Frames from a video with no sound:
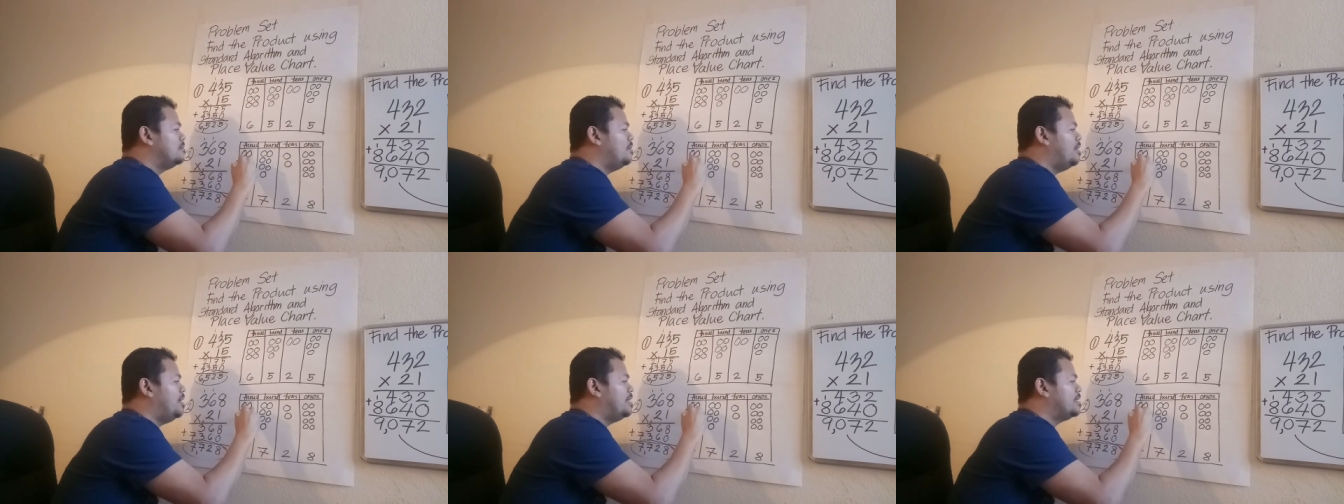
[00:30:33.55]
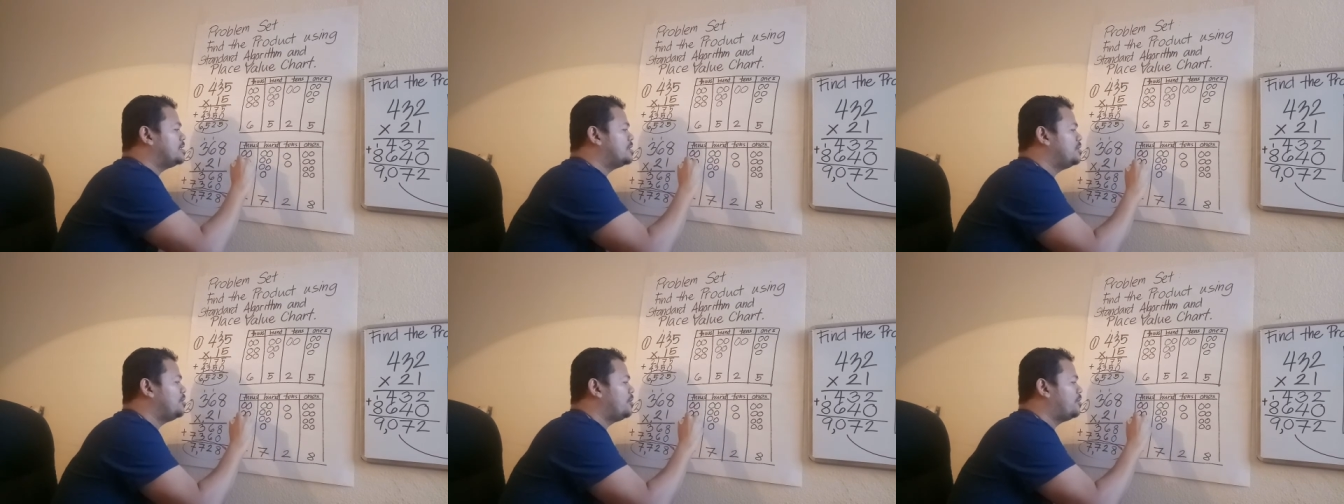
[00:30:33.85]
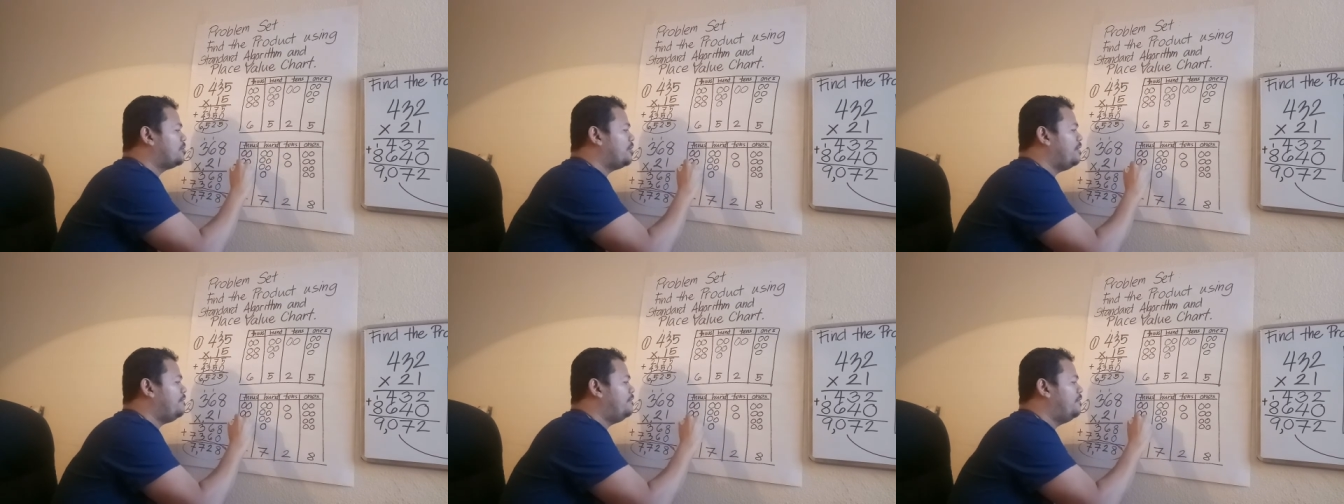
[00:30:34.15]
1,
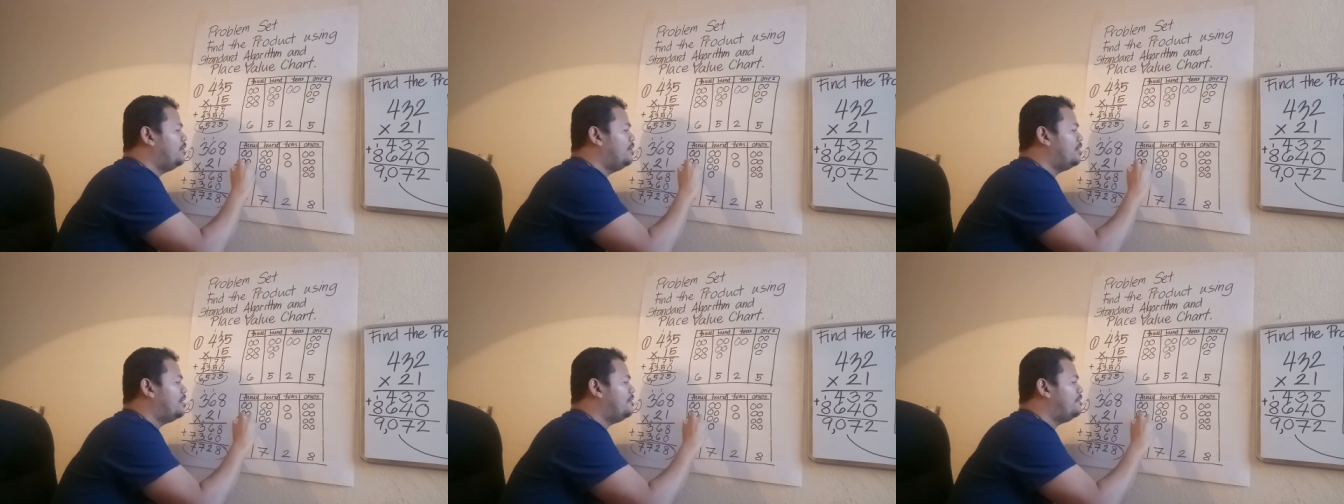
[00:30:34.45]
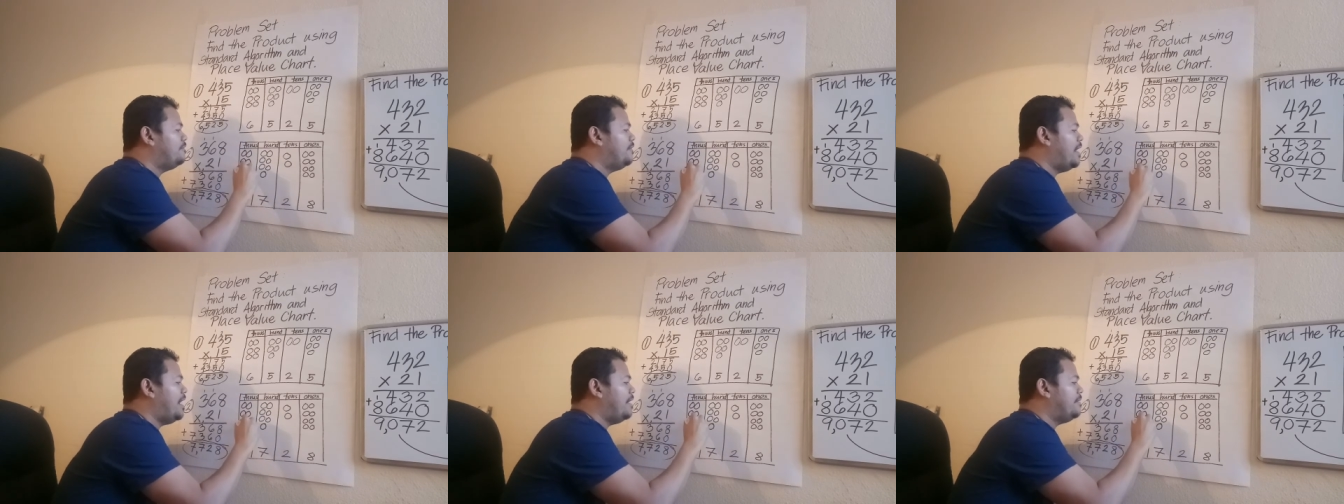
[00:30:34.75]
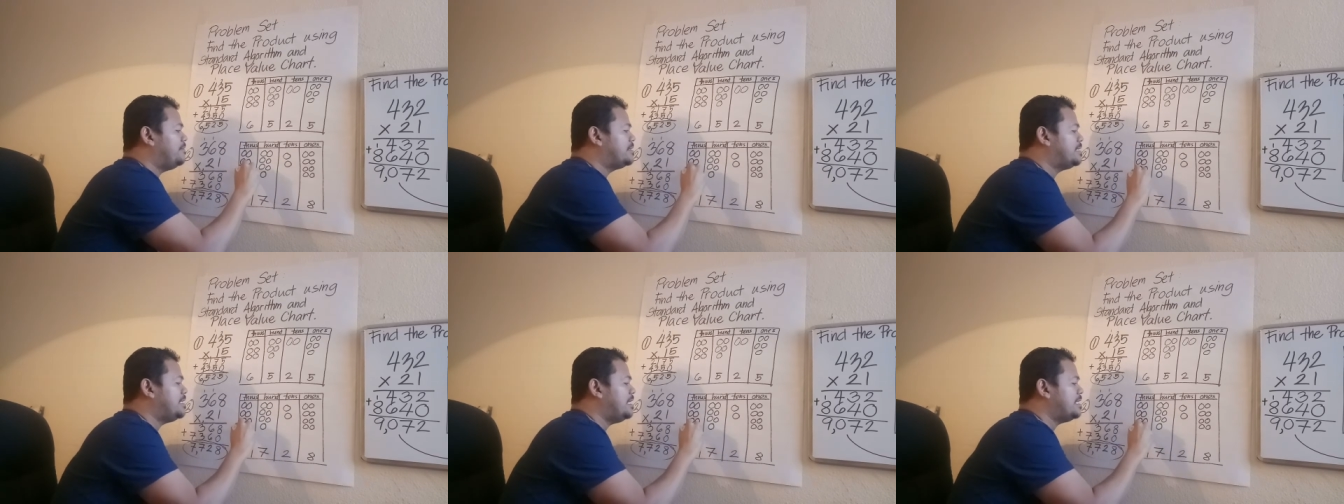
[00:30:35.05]
2, 3, 4,
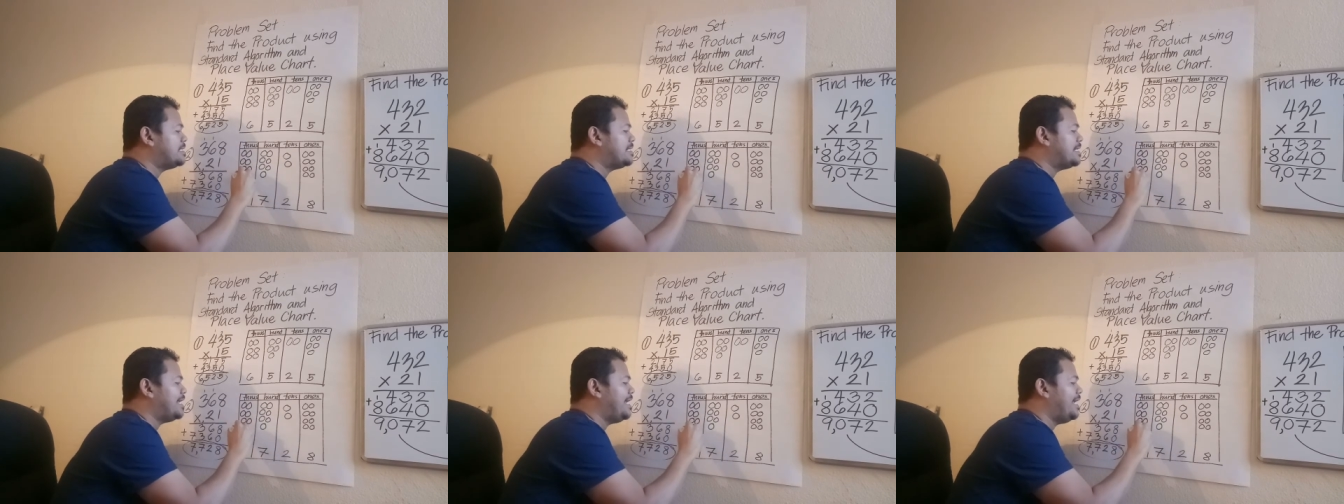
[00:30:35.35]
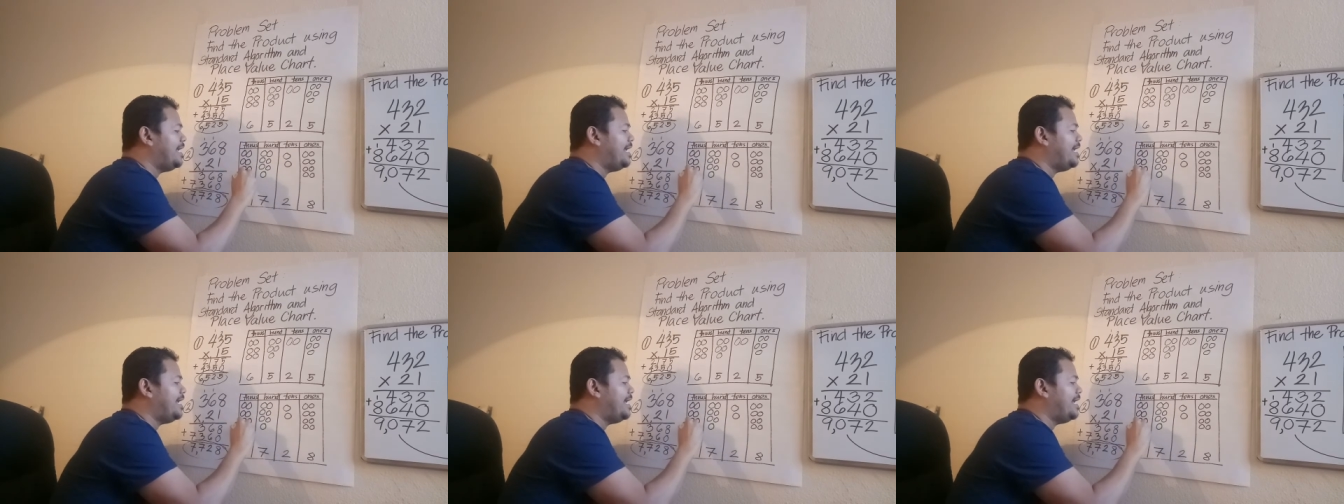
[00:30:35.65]
5, 6,